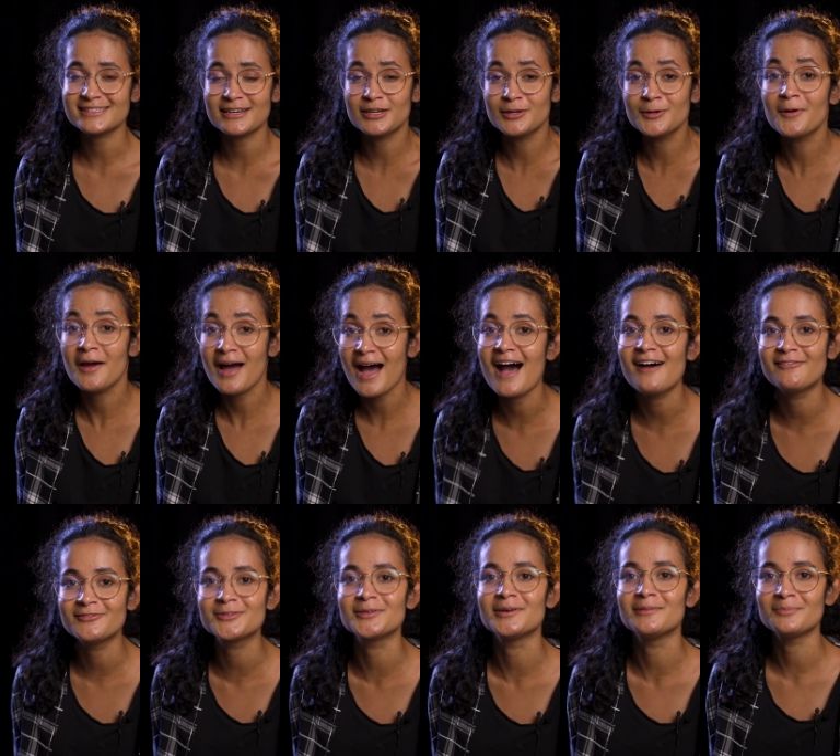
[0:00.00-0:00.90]
like you
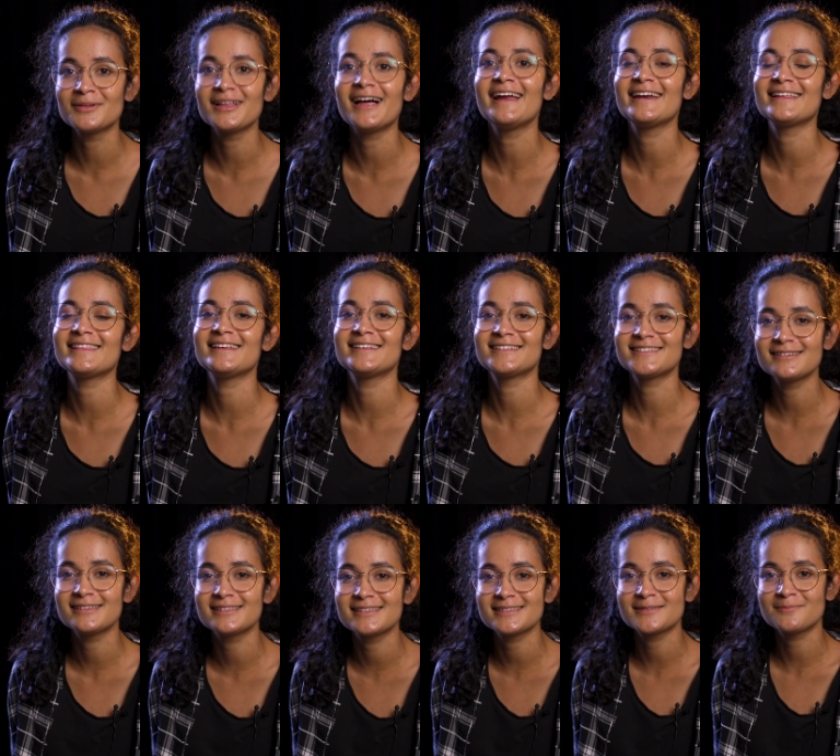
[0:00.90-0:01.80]
have to apply to this.
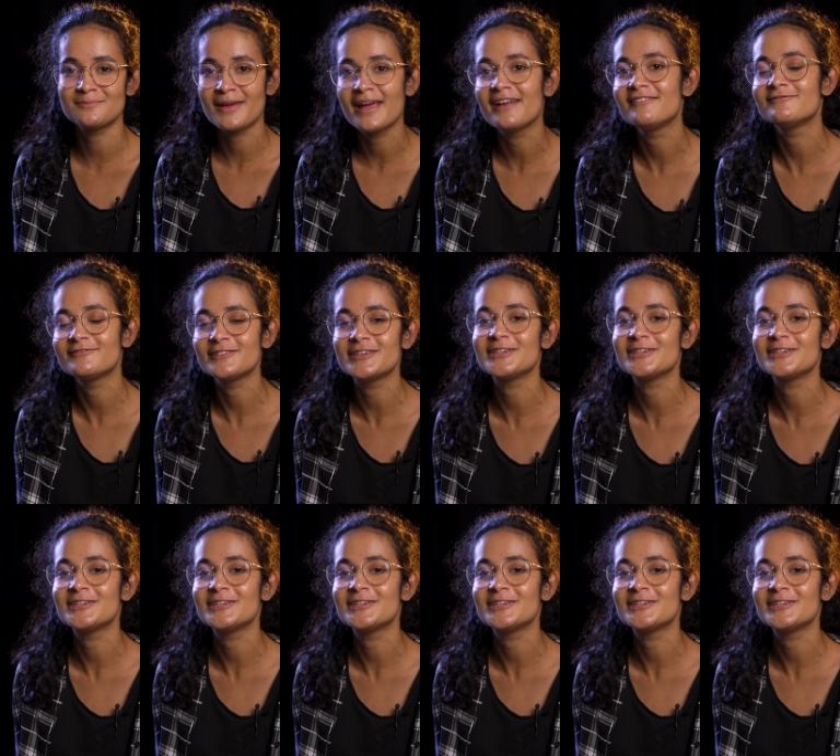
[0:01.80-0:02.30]
This is meant for